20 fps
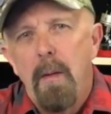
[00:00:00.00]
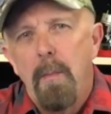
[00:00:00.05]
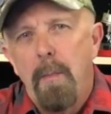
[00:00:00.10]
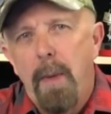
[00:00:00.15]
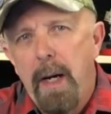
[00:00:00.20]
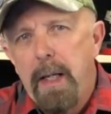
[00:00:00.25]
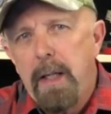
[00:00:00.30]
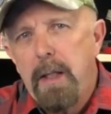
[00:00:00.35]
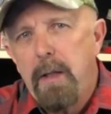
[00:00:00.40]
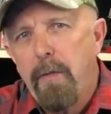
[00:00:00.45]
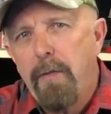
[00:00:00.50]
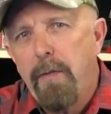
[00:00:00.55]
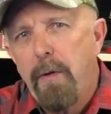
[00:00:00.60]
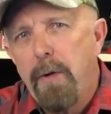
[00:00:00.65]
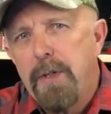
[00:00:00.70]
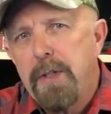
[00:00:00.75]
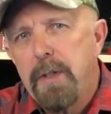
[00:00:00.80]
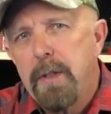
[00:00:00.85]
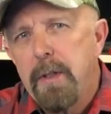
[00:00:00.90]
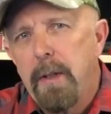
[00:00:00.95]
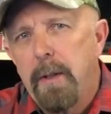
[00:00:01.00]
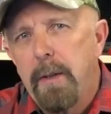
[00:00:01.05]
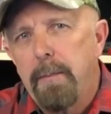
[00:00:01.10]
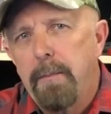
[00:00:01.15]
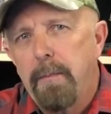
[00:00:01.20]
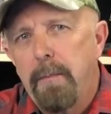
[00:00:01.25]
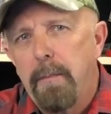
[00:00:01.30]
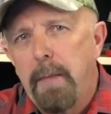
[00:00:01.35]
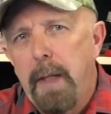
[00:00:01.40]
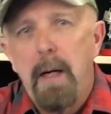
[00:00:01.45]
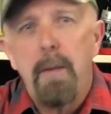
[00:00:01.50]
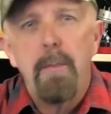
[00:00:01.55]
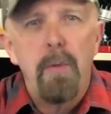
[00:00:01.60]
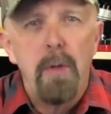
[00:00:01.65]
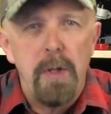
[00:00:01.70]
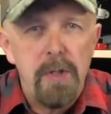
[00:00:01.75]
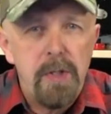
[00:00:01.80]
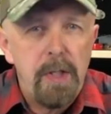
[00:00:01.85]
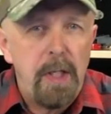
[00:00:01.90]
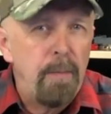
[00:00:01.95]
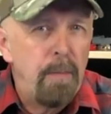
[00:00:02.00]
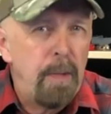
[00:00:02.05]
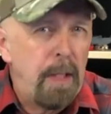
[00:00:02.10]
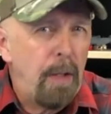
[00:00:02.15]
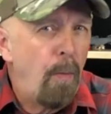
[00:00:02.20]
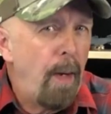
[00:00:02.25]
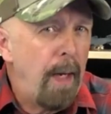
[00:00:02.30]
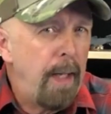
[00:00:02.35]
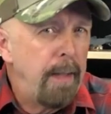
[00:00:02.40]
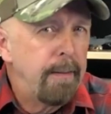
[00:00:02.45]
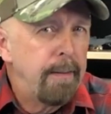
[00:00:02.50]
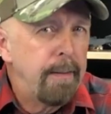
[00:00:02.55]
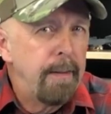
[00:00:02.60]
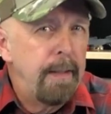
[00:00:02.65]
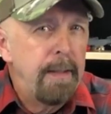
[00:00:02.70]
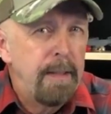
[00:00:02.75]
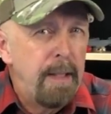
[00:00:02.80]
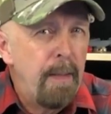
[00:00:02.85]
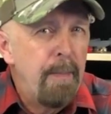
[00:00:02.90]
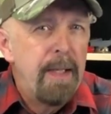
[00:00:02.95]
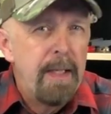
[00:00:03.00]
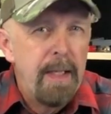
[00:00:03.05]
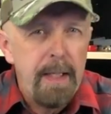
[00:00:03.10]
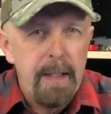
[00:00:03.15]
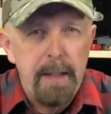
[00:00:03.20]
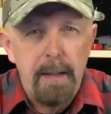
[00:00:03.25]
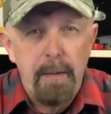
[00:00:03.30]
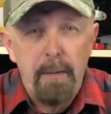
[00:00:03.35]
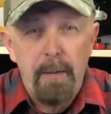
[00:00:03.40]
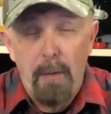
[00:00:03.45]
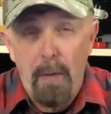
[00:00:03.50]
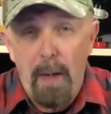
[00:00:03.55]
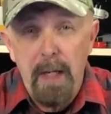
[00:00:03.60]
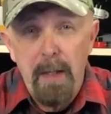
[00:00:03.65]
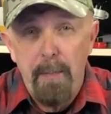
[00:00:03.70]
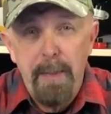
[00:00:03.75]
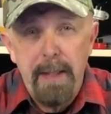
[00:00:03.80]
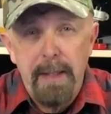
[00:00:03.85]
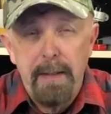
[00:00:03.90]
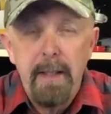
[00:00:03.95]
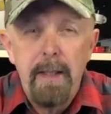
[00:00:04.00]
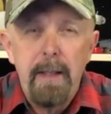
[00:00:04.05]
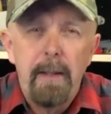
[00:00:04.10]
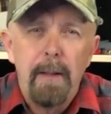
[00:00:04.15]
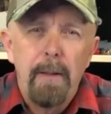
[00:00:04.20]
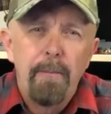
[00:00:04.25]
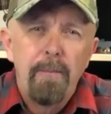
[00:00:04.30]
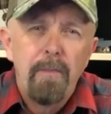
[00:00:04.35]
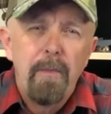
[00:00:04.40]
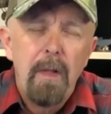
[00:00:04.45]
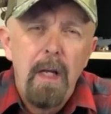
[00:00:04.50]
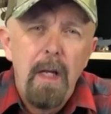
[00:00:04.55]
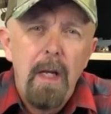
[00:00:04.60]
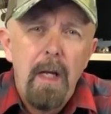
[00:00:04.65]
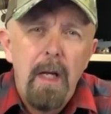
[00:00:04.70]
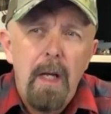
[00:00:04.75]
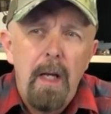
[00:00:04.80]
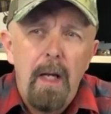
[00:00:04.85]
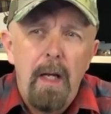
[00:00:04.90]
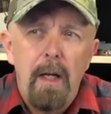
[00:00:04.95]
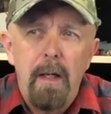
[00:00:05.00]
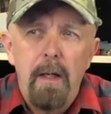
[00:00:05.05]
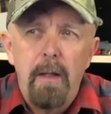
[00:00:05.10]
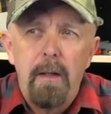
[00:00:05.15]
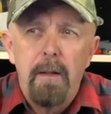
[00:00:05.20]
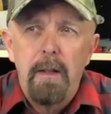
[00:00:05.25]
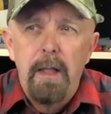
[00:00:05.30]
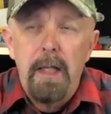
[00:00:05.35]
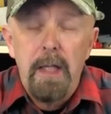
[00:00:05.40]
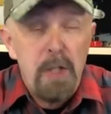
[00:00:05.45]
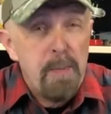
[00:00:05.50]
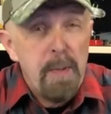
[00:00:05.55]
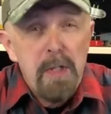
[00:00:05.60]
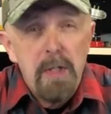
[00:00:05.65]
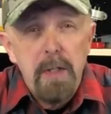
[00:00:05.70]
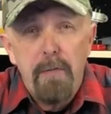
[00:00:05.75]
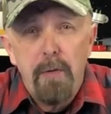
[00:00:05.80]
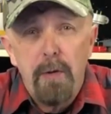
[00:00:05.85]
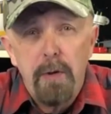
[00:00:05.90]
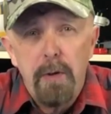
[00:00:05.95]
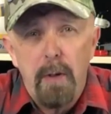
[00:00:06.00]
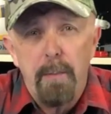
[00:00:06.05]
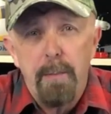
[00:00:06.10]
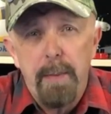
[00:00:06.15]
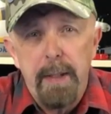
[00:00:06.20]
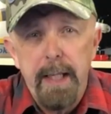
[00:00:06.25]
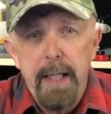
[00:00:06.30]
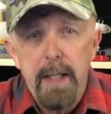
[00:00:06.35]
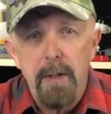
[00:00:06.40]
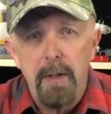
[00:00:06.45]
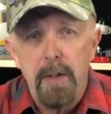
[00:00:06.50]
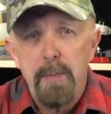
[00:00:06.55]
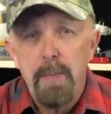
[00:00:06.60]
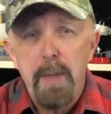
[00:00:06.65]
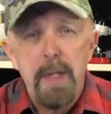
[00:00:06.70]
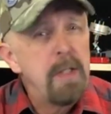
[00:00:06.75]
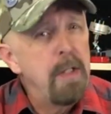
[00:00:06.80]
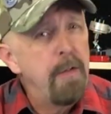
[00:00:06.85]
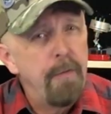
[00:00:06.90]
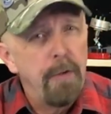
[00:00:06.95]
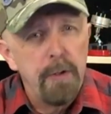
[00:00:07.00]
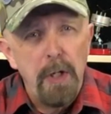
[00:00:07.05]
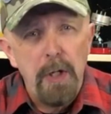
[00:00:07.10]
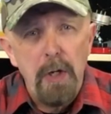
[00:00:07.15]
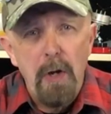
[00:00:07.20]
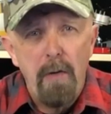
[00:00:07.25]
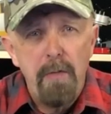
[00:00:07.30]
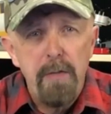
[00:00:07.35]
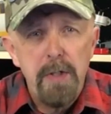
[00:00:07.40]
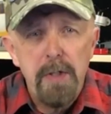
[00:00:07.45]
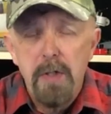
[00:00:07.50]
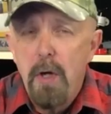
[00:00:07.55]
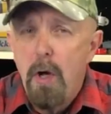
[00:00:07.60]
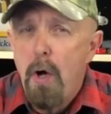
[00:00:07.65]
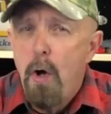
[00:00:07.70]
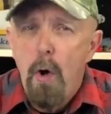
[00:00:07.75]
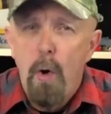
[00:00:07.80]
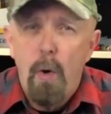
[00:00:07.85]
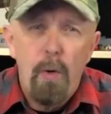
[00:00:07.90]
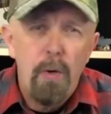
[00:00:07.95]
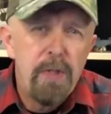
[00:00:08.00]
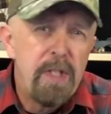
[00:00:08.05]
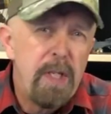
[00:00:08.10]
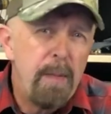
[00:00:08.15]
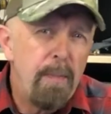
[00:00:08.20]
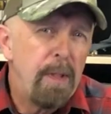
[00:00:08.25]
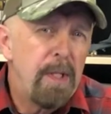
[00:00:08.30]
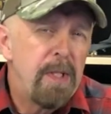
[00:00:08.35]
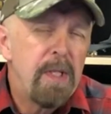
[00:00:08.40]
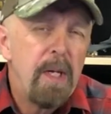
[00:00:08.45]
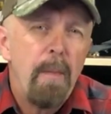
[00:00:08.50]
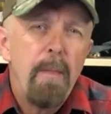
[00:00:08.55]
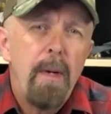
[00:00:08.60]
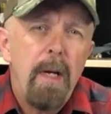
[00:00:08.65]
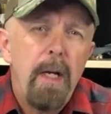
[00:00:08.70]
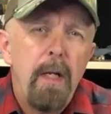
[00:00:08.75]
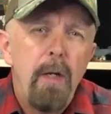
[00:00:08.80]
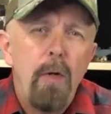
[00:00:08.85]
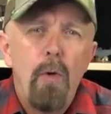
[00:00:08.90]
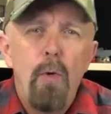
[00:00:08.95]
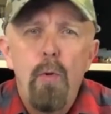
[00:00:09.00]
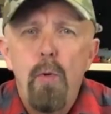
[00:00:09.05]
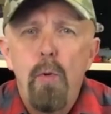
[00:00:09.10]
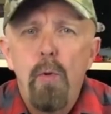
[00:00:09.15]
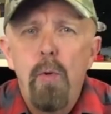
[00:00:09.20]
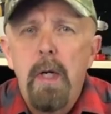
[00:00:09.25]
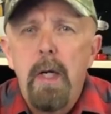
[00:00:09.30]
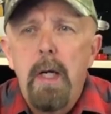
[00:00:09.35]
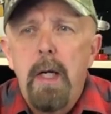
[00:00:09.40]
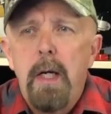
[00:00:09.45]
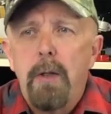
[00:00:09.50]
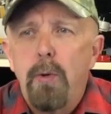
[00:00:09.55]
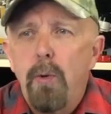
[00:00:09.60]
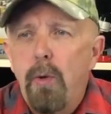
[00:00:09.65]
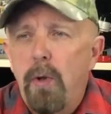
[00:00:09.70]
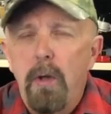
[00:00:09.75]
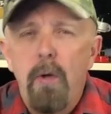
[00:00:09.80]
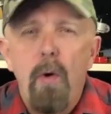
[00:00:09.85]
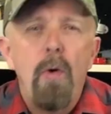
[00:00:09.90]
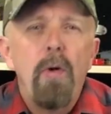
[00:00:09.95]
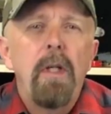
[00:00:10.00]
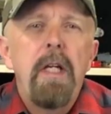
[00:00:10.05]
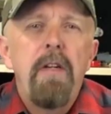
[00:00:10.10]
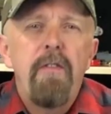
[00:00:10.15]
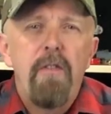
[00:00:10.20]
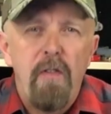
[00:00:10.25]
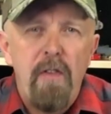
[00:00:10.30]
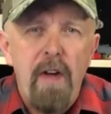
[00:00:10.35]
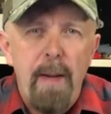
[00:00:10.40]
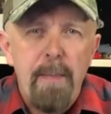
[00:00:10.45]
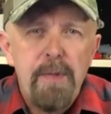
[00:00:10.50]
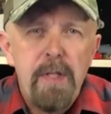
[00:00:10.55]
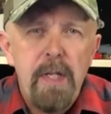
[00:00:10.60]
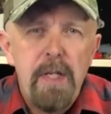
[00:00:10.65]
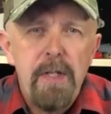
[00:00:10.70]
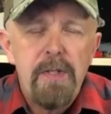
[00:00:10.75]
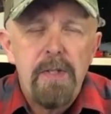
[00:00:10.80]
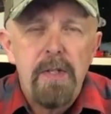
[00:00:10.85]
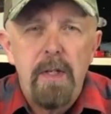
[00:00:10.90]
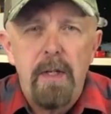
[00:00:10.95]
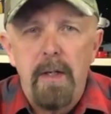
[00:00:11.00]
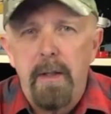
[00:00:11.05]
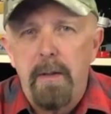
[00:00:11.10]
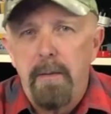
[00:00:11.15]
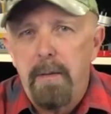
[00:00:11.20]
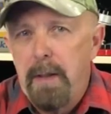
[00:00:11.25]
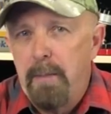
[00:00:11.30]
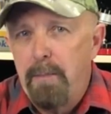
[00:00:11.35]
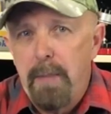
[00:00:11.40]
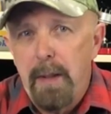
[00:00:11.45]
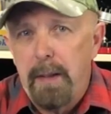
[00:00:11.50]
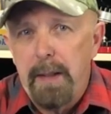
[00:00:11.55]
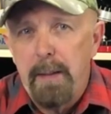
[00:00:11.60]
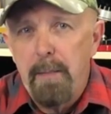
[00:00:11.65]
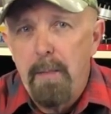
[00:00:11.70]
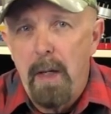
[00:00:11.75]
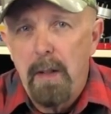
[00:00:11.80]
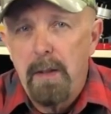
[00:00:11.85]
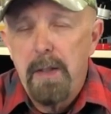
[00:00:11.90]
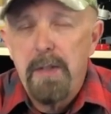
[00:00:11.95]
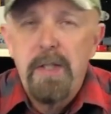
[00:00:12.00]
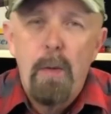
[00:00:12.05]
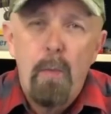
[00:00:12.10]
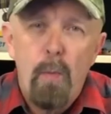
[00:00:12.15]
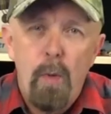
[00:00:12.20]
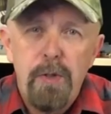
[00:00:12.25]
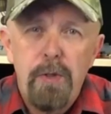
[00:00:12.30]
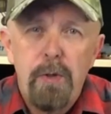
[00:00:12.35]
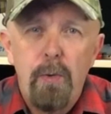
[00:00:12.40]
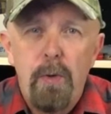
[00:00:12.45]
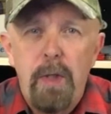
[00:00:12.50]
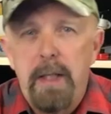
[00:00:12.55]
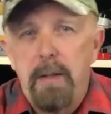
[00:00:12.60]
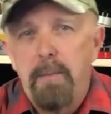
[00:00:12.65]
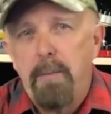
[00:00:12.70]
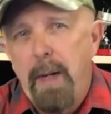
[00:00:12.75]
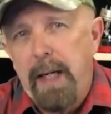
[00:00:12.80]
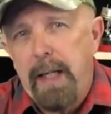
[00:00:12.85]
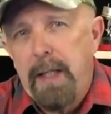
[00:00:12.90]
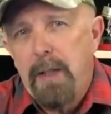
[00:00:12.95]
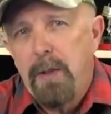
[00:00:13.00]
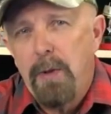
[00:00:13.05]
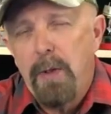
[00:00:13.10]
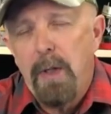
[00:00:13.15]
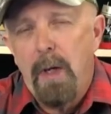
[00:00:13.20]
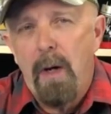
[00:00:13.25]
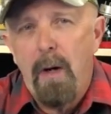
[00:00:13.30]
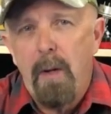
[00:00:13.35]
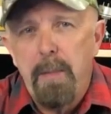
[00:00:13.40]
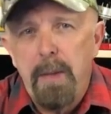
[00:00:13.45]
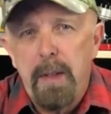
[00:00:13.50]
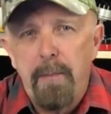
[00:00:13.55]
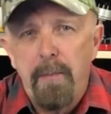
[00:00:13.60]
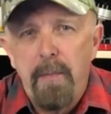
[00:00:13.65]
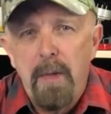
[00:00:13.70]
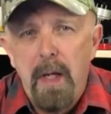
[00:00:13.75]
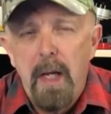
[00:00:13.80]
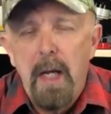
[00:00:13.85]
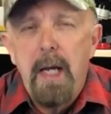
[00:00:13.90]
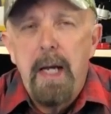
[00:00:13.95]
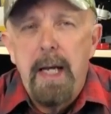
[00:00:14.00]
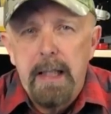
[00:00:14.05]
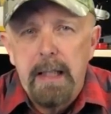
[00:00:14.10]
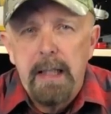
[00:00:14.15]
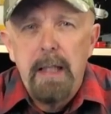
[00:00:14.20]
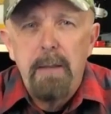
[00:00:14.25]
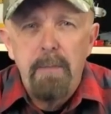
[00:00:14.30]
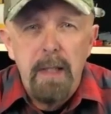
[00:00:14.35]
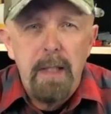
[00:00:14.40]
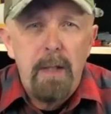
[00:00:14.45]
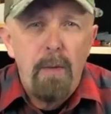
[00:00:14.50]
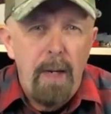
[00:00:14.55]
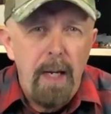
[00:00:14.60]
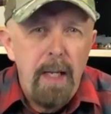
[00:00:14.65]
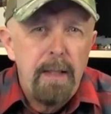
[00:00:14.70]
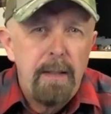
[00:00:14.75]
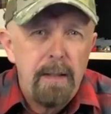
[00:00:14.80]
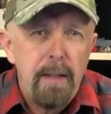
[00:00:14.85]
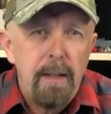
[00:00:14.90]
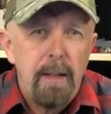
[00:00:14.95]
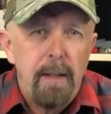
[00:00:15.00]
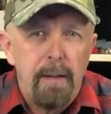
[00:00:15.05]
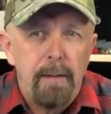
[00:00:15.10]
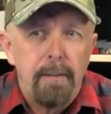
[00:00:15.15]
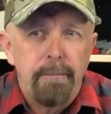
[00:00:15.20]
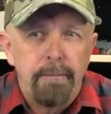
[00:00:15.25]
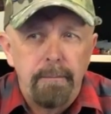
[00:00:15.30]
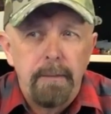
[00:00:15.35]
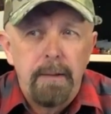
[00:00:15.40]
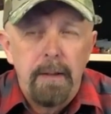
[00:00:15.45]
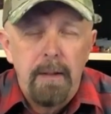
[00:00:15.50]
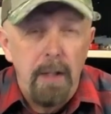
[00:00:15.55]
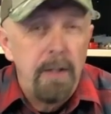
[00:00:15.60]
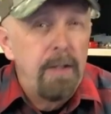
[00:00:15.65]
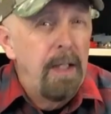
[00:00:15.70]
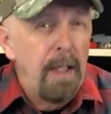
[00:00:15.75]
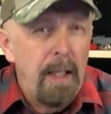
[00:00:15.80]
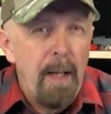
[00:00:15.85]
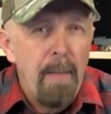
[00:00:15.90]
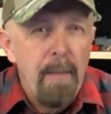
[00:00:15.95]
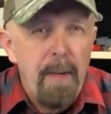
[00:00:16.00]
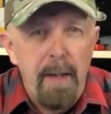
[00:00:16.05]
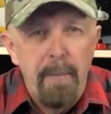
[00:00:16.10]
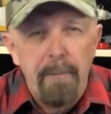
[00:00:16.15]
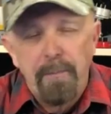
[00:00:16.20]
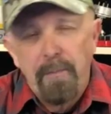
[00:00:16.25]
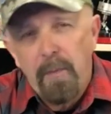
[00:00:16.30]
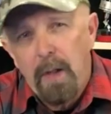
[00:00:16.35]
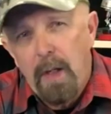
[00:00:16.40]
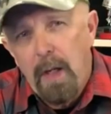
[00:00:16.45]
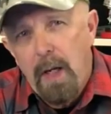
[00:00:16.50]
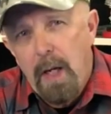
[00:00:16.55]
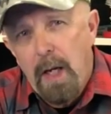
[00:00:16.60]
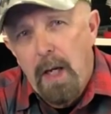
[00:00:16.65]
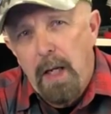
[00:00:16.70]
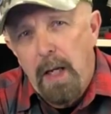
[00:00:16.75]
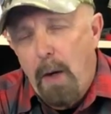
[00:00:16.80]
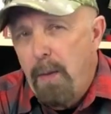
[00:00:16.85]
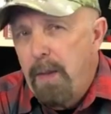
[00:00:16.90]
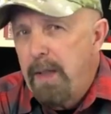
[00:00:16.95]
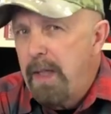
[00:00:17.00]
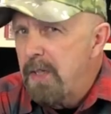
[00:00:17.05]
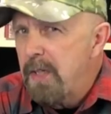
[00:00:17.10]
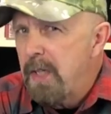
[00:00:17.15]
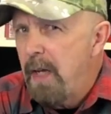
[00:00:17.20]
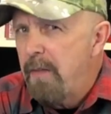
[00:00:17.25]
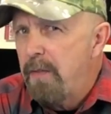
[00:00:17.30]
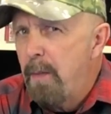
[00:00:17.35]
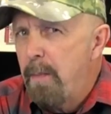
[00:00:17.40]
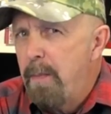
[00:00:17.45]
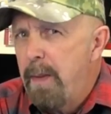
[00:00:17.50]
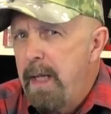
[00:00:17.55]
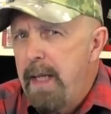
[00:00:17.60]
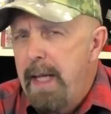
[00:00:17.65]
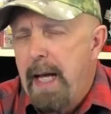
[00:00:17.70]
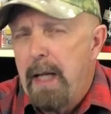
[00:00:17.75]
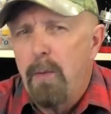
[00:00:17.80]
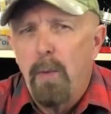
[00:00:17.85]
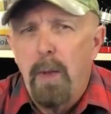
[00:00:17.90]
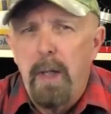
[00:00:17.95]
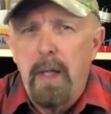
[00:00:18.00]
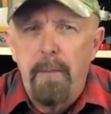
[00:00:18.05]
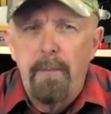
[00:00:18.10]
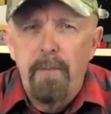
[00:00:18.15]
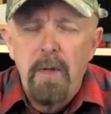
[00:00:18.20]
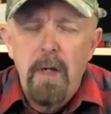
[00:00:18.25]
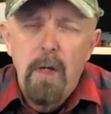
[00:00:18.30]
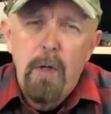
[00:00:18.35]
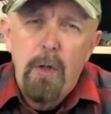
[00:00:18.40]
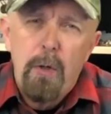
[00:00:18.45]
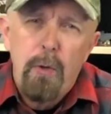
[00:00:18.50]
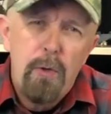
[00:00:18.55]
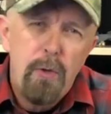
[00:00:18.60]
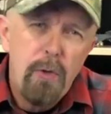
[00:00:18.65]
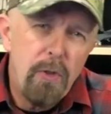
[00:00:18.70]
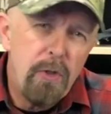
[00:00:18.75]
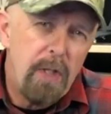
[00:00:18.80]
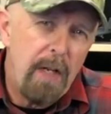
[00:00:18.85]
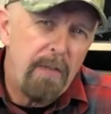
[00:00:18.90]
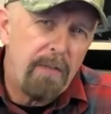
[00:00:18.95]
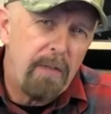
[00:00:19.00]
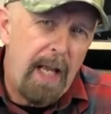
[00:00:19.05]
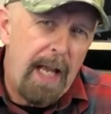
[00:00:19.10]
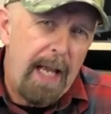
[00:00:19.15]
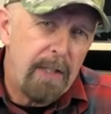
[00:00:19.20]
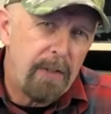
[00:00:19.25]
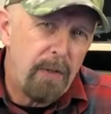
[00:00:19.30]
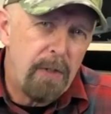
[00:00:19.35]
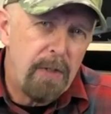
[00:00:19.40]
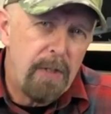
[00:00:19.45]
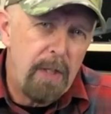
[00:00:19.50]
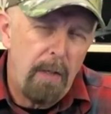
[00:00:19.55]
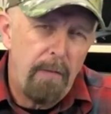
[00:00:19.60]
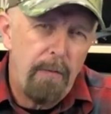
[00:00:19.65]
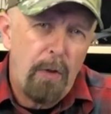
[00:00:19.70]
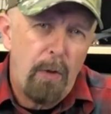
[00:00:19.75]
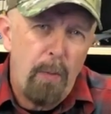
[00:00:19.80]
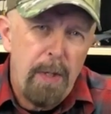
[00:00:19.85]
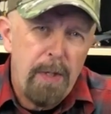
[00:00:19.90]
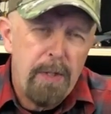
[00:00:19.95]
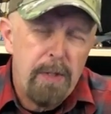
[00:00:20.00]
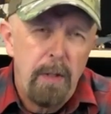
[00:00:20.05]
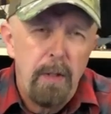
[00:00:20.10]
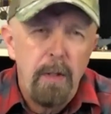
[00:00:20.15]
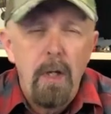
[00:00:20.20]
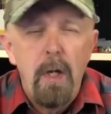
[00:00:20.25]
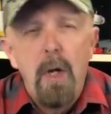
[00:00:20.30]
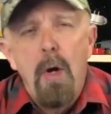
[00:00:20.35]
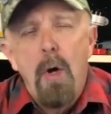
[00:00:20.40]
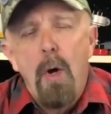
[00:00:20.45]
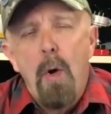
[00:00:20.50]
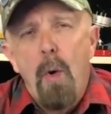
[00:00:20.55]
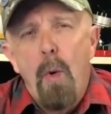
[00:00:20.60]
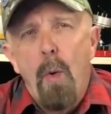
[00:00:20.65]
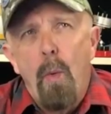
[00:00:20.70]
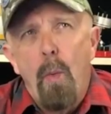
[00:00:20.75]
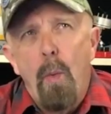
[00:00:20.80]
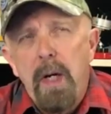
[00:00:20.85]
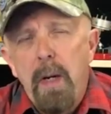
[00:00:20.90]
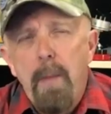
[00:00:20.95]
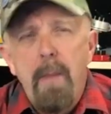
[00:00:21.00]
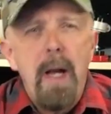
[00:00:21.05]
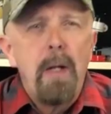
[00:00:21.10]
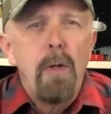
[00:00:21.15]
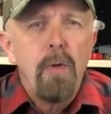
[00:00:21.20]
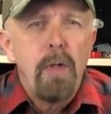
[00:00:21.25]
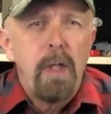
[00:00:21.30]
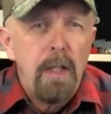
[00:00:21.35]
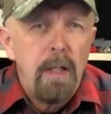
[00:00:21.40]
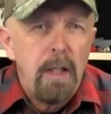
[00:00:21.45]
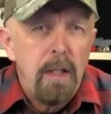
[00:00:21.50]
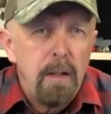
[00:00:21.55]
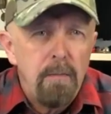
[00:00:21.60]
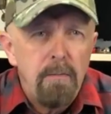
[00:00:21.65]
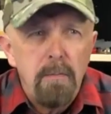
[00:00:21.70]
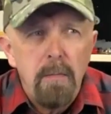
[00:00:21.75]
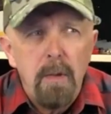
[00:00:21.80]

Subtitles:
Buying your first airbrush can be quite intimidating, quite a big deal. And especially for the beginner, especially for the novice, or simply somebody who took a long leave of absence in building models and wants to get back into the hobby. It can be quite a dilemma. Now it doesn't have to be that way. You just have to ask yourself a question: what am I looking